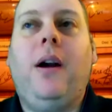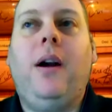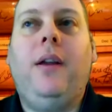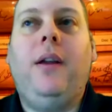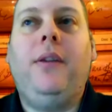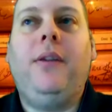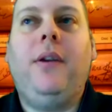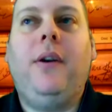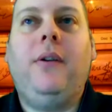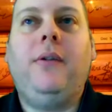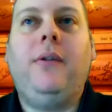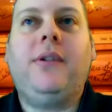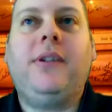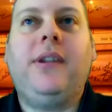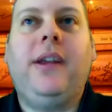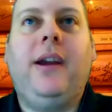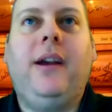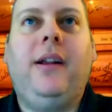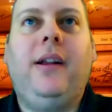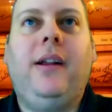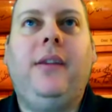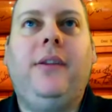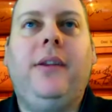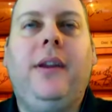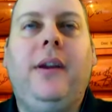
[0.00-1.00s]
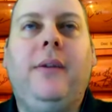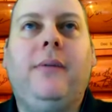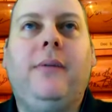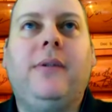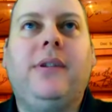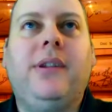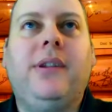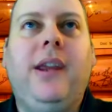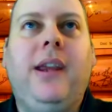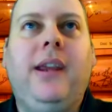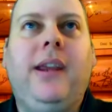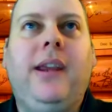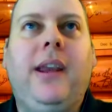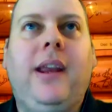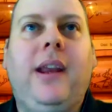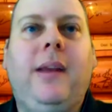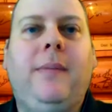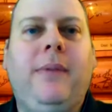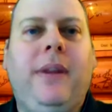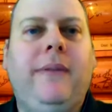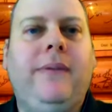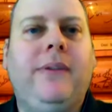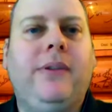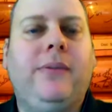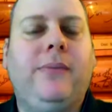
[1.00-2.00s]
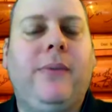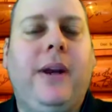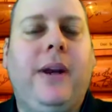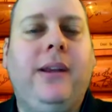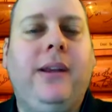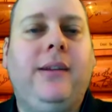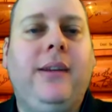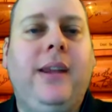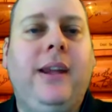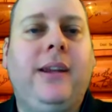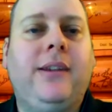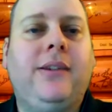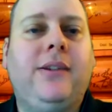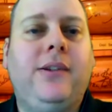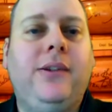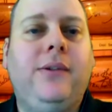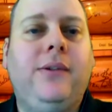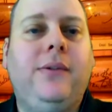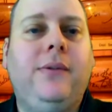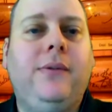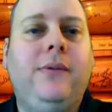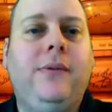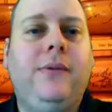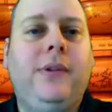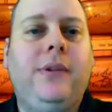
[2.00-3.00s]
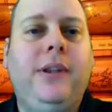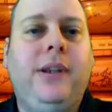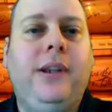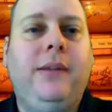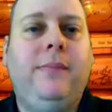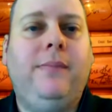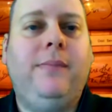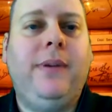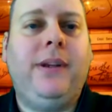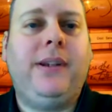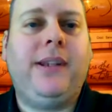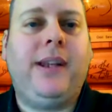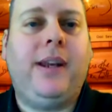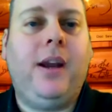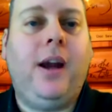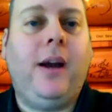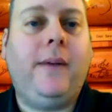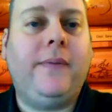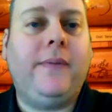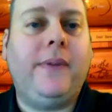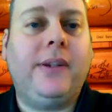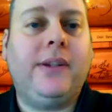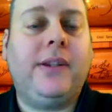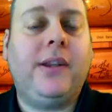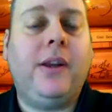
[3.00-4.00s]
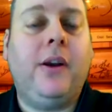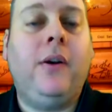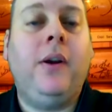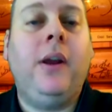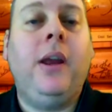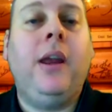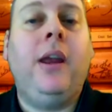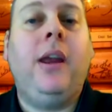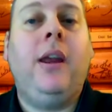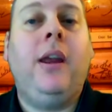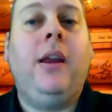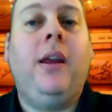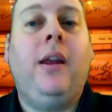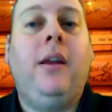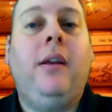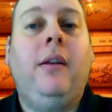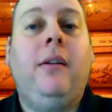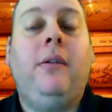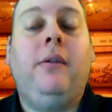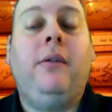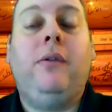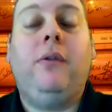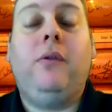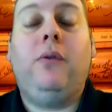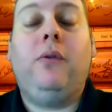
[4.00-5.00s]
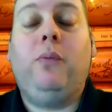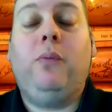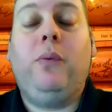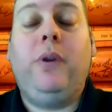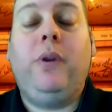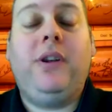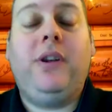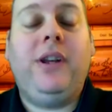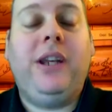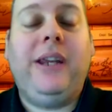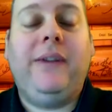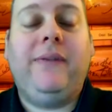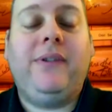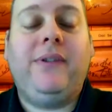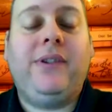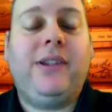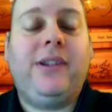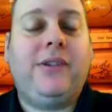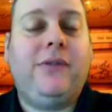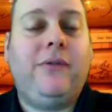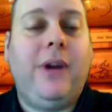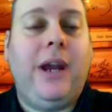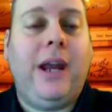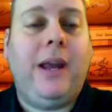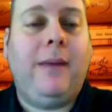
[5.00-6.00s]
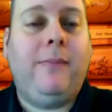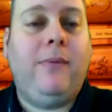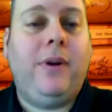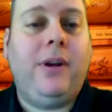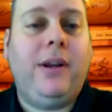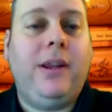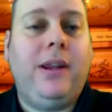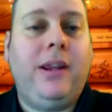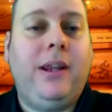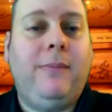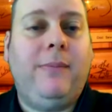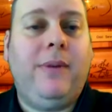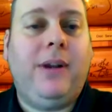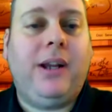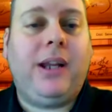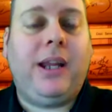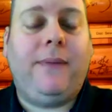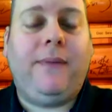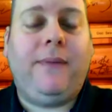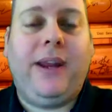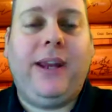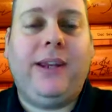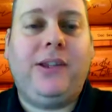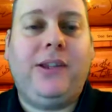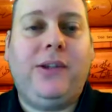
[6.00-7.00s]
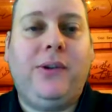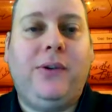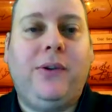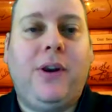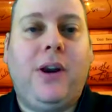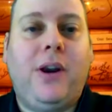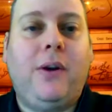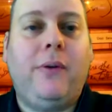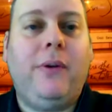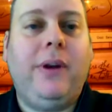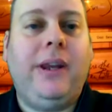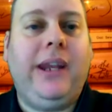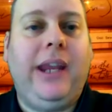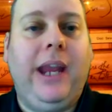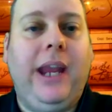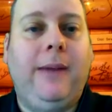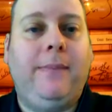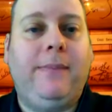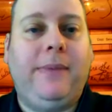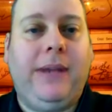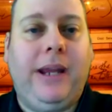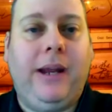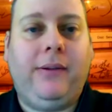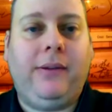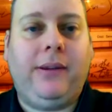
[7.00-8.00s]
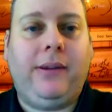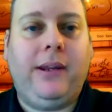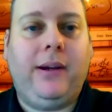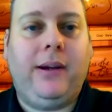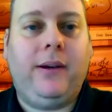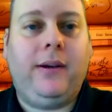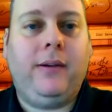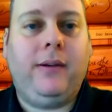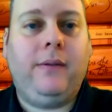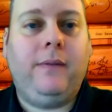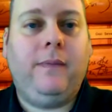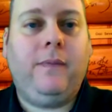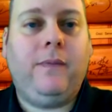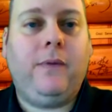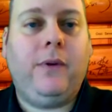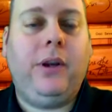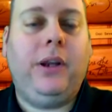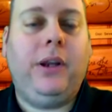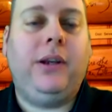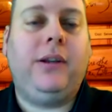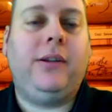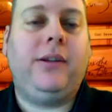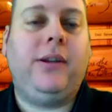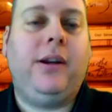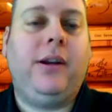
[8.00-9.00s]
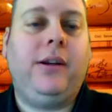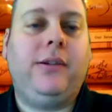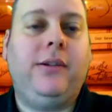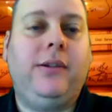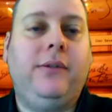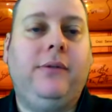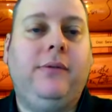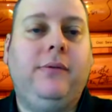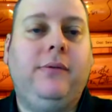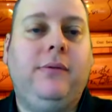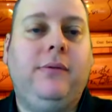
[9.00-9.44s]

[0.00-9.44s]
the hotel that we're staying at, I believe, is right next to the Big Ten office. So we could even just grab one of the Buckeye fans who are already camped out there for you to talk to.